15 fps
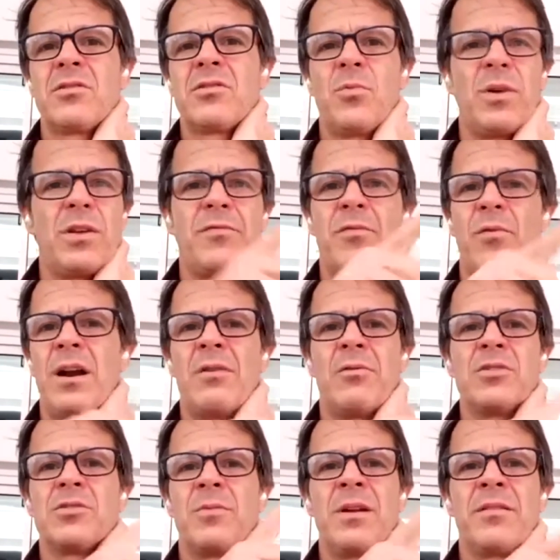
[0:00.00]
24
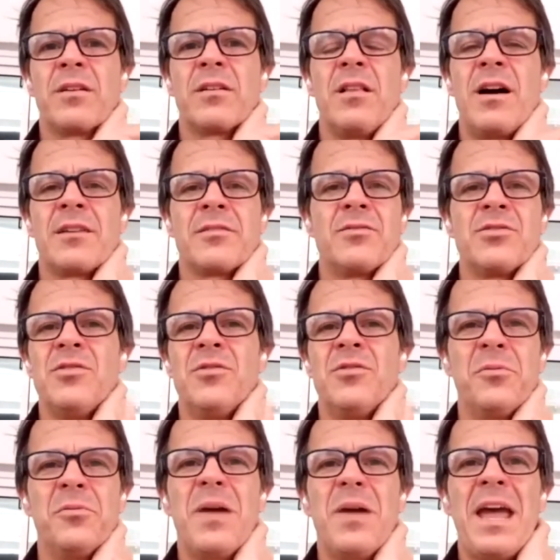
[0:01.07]
hours around the clock. There's
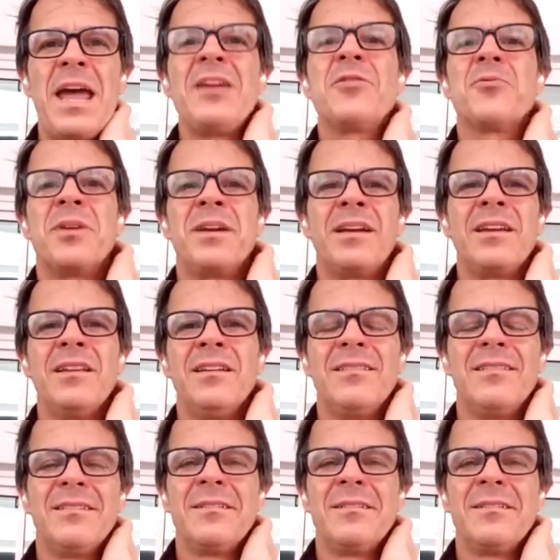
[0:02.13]
no anchoring in,